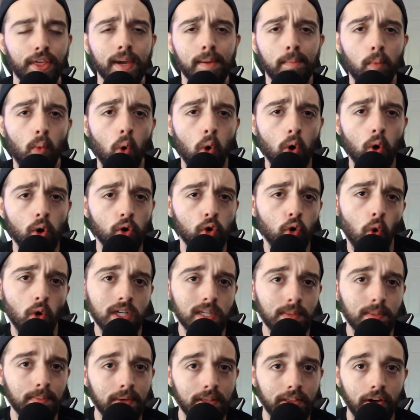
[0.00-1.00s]
Think more
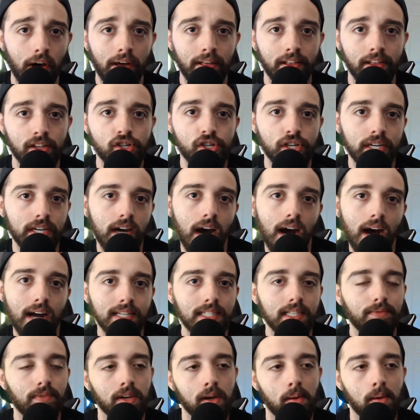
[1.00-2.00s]
Norse mythology,
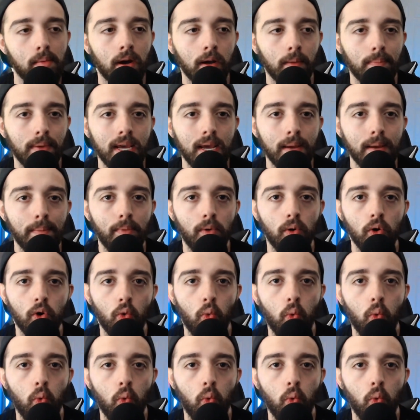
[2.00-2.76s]
gods living among people,